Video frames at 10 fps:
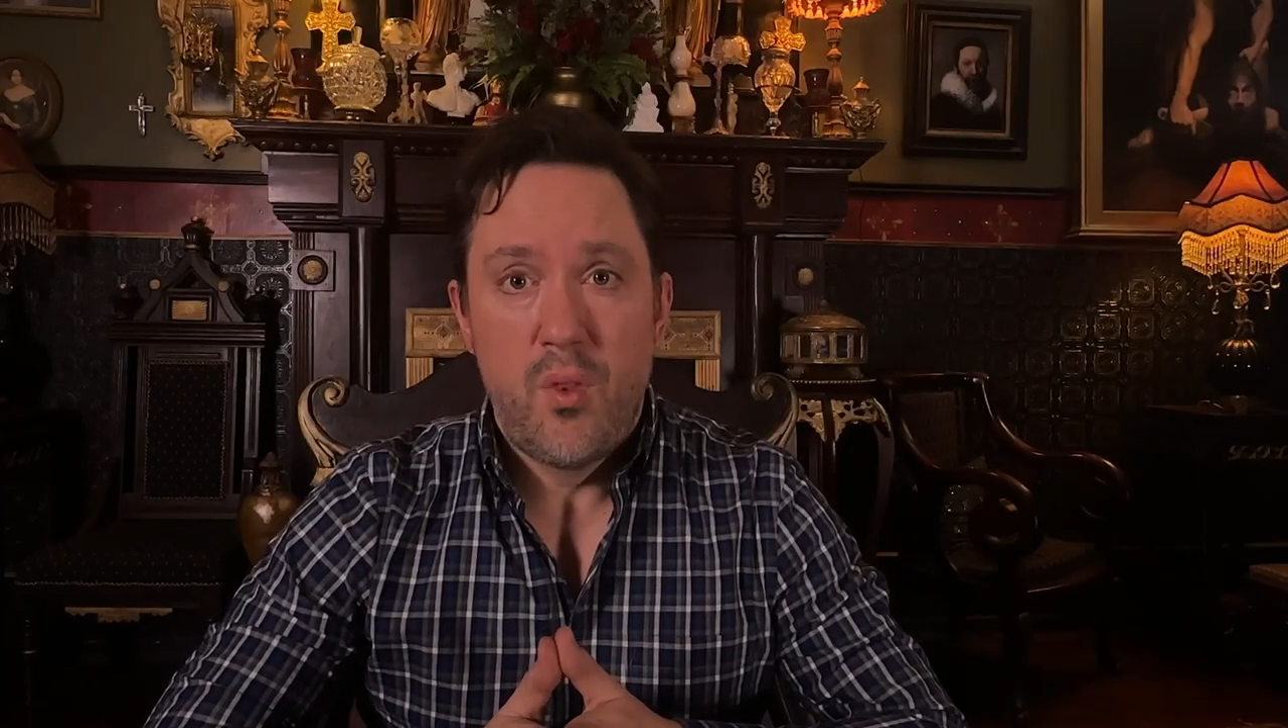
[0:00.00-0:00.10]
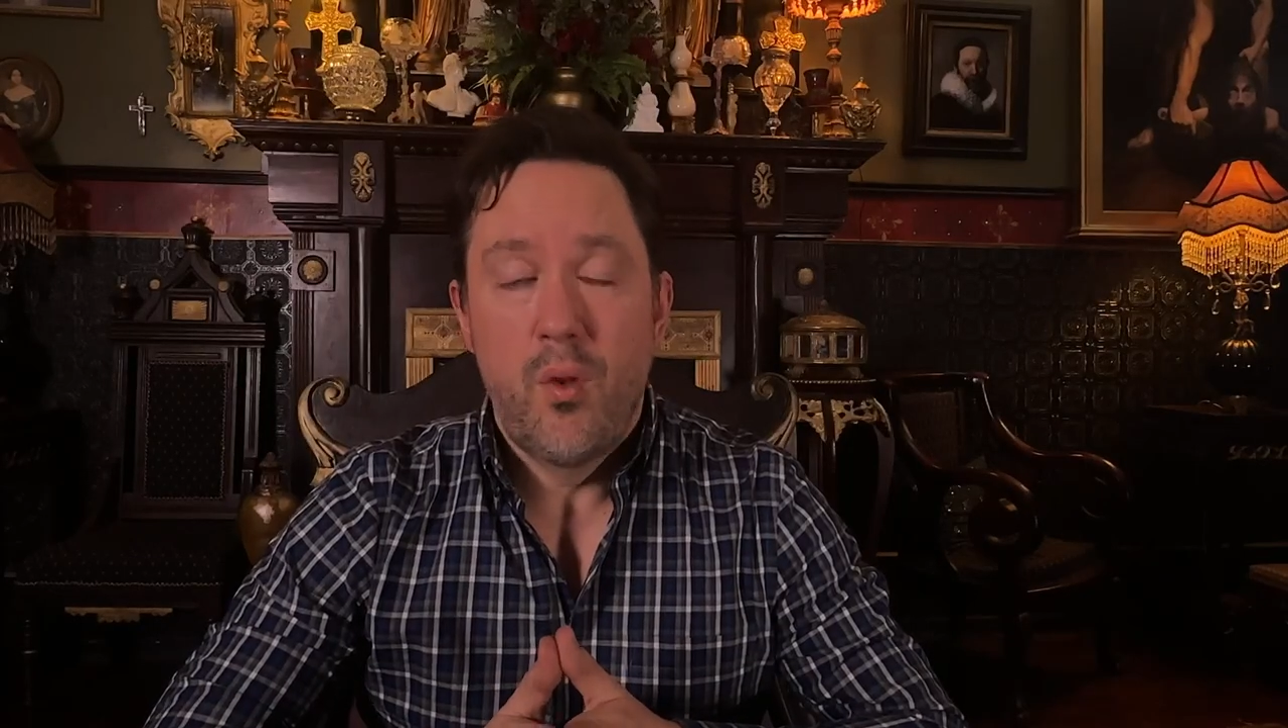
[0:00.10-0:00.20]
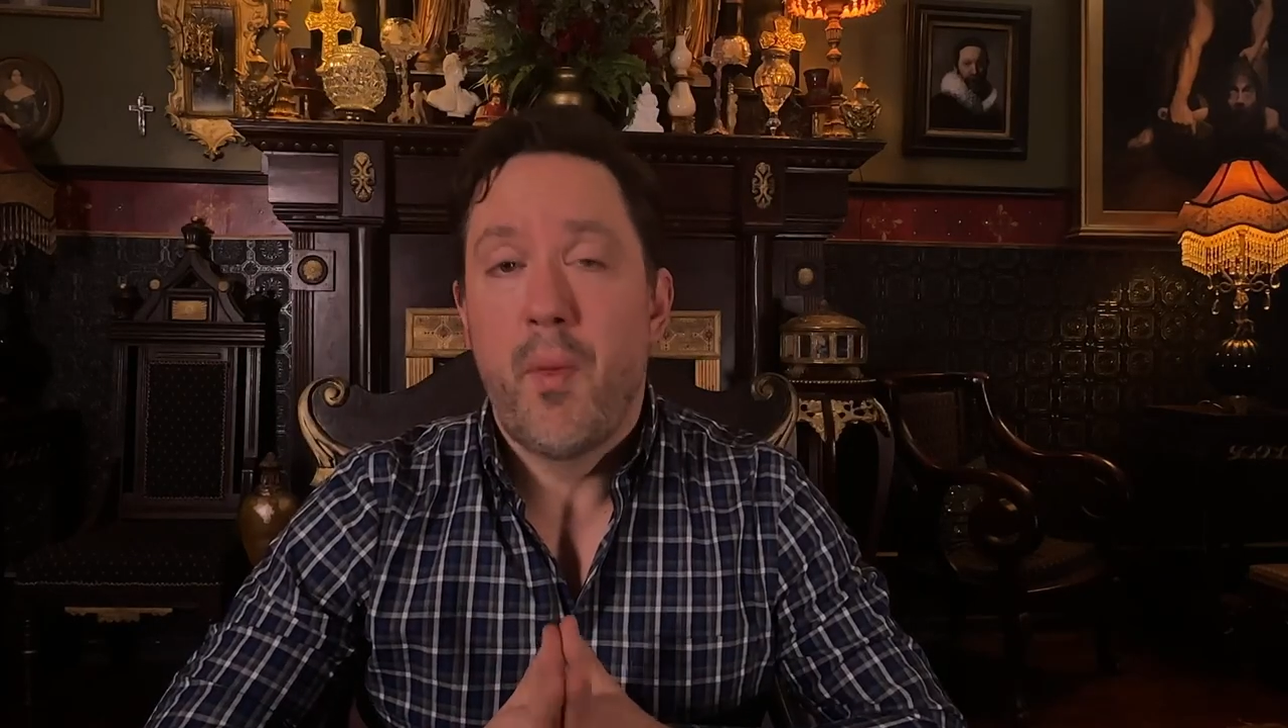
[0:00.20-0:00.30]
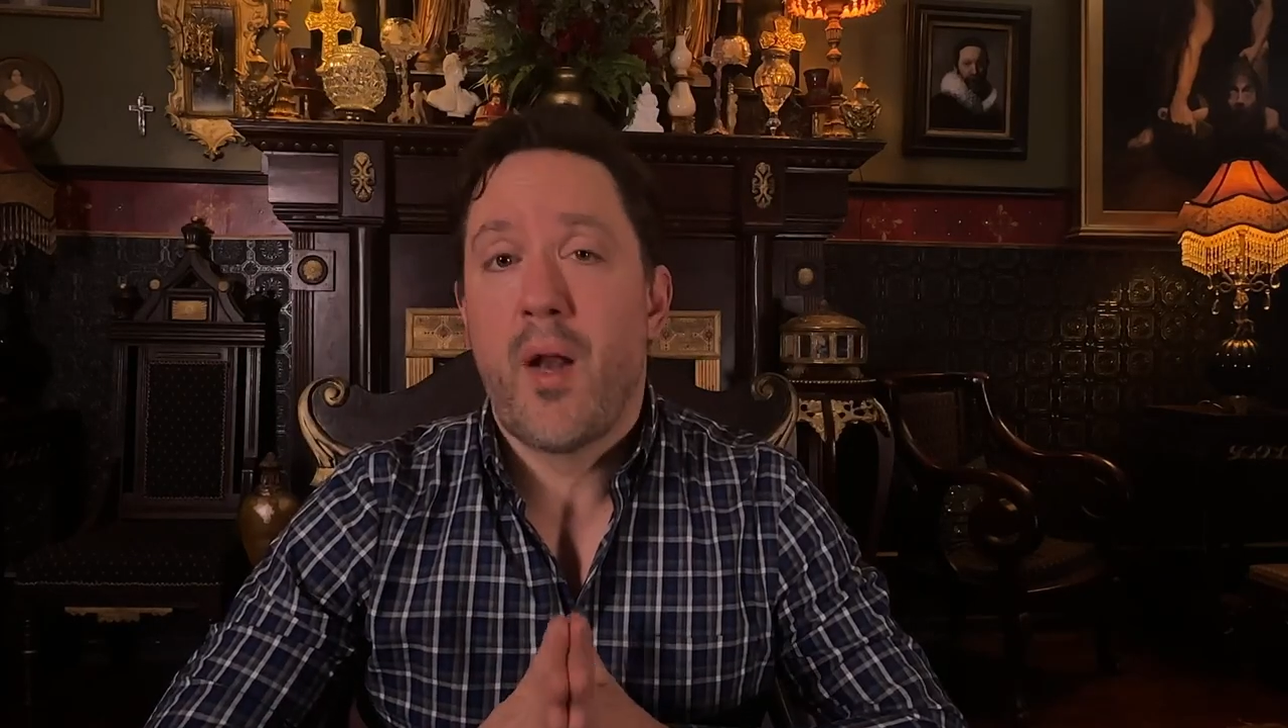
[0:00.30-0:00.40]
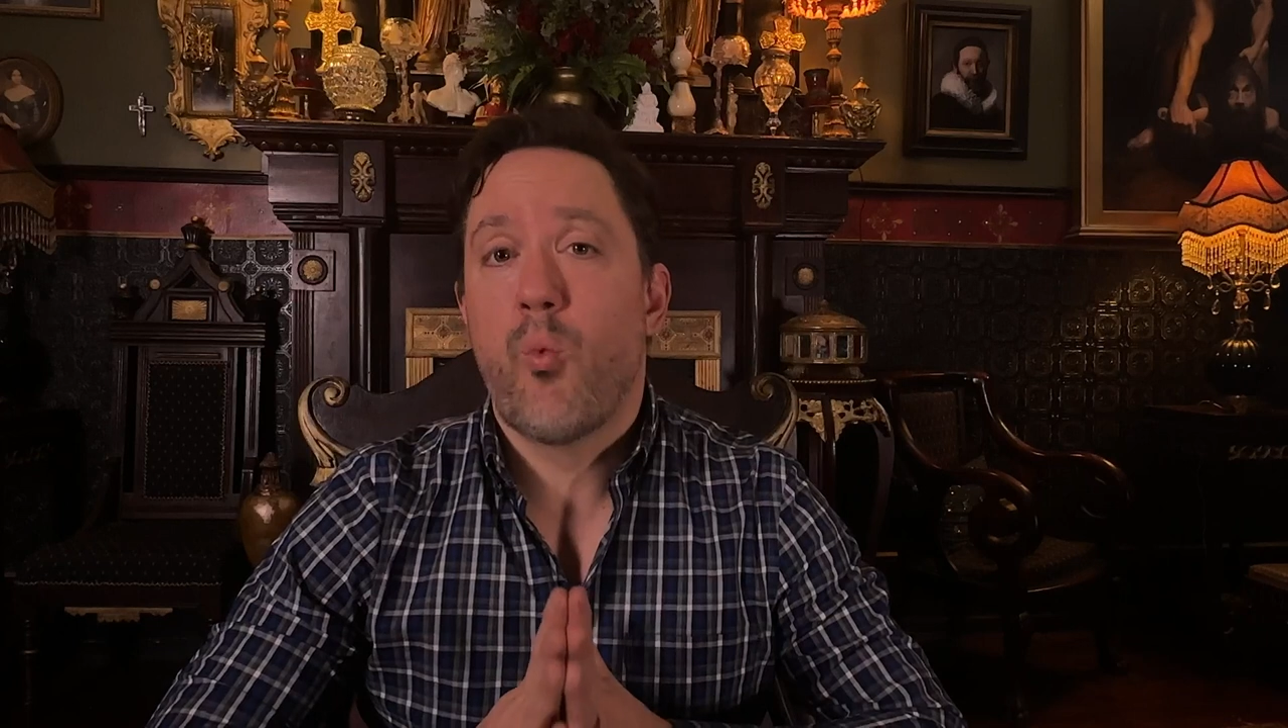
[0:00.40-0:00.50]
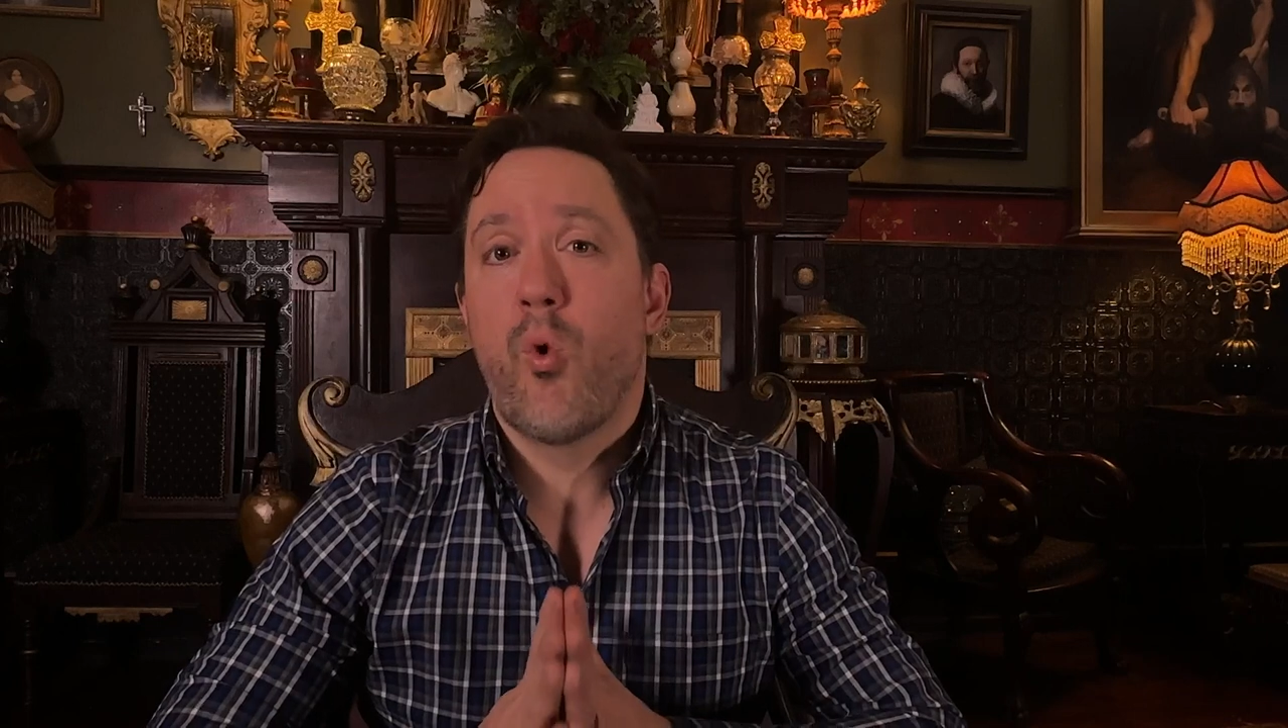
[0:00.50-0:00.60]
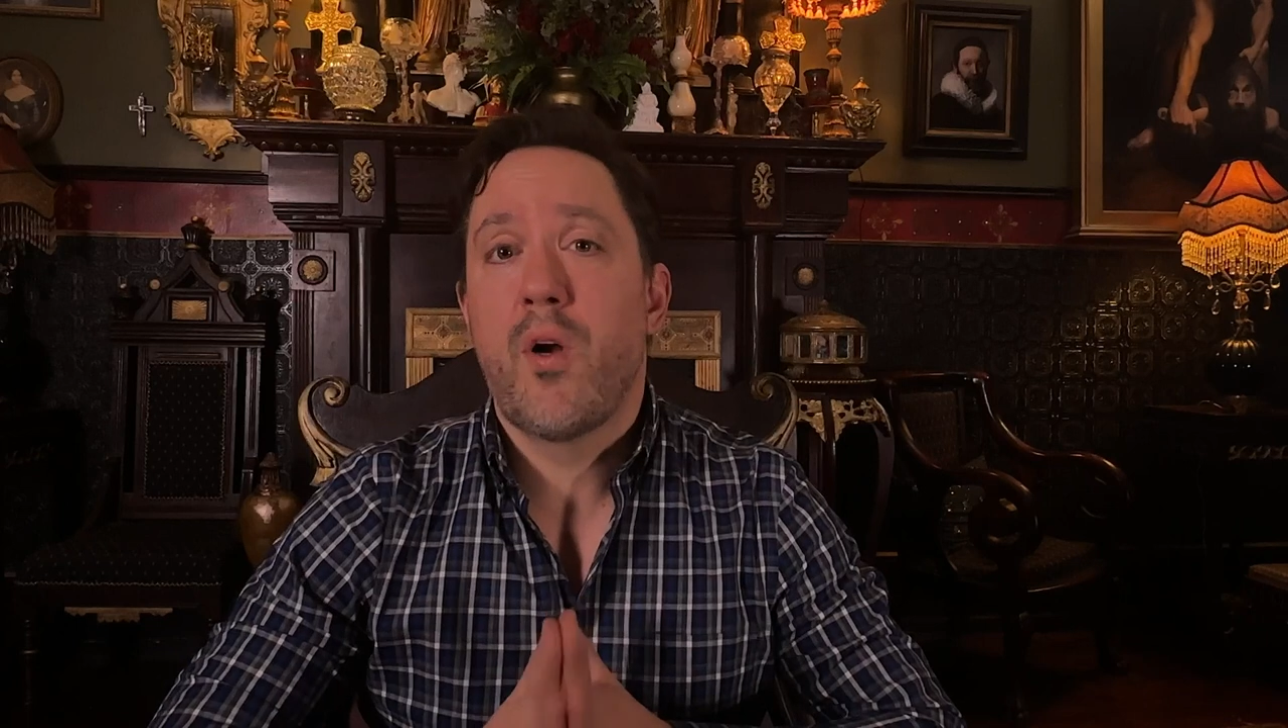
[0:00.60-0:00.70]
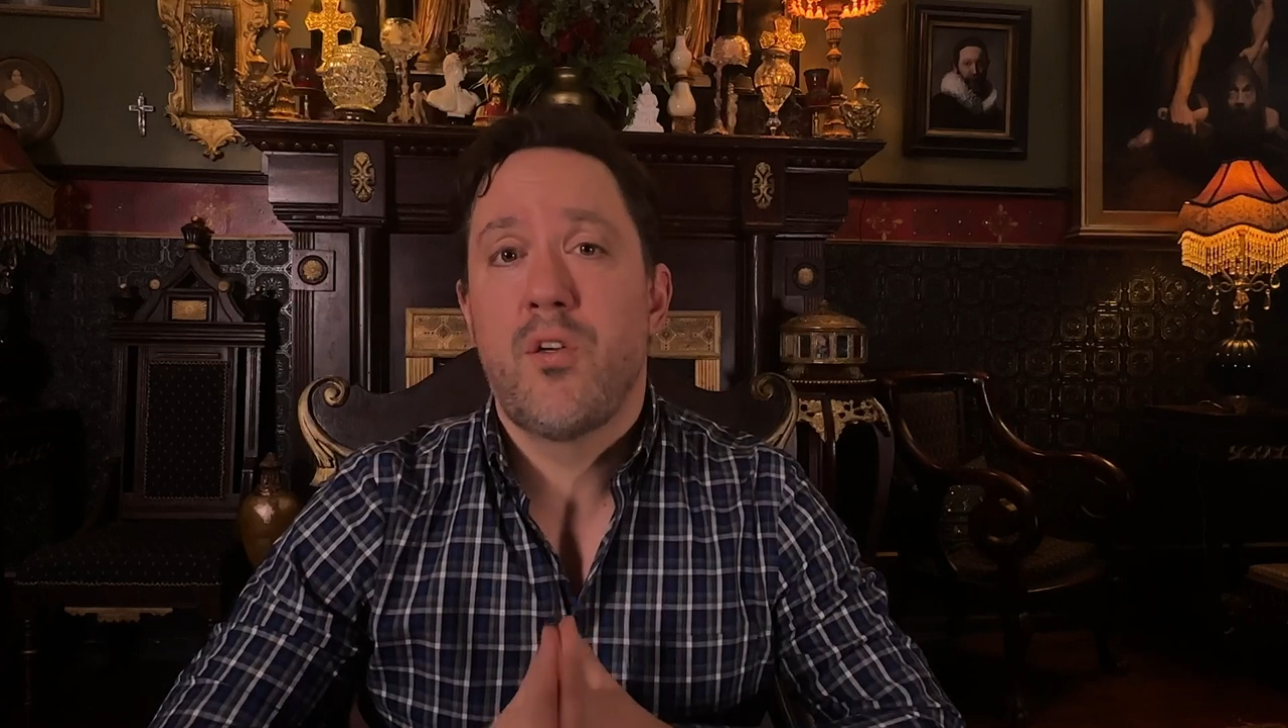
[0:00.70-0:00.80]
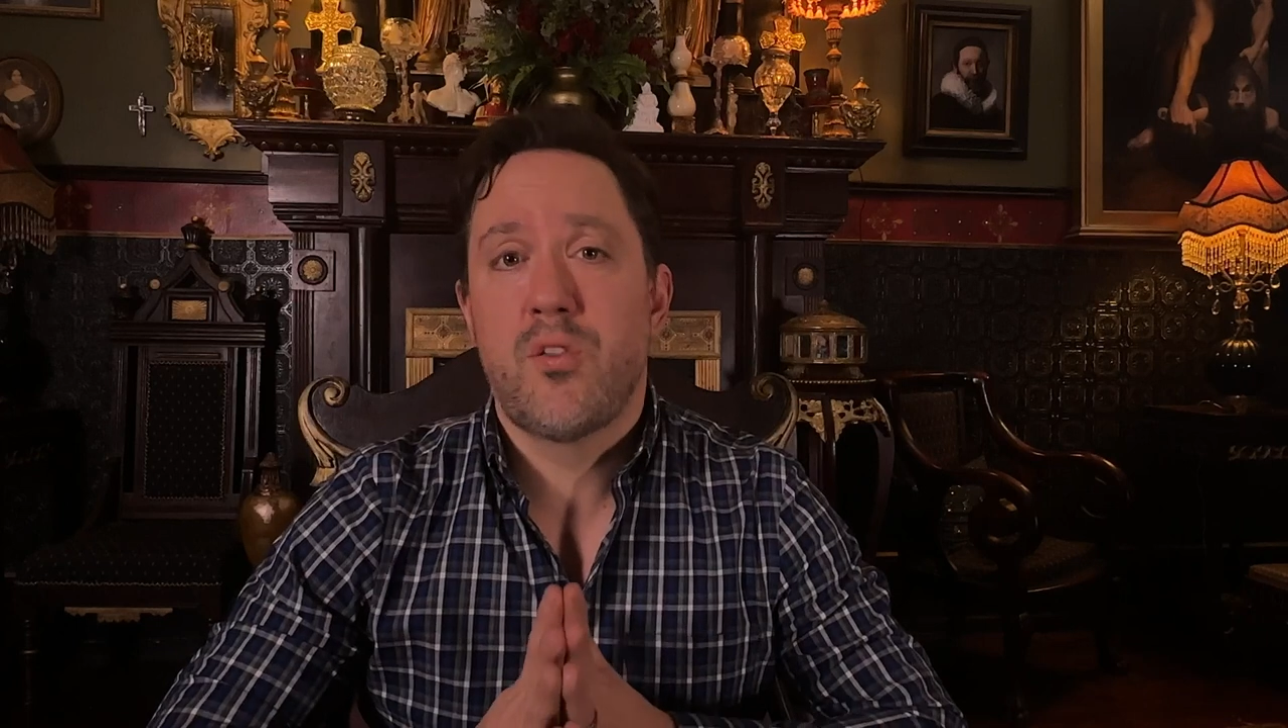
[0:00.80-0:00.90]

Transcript: no matter what your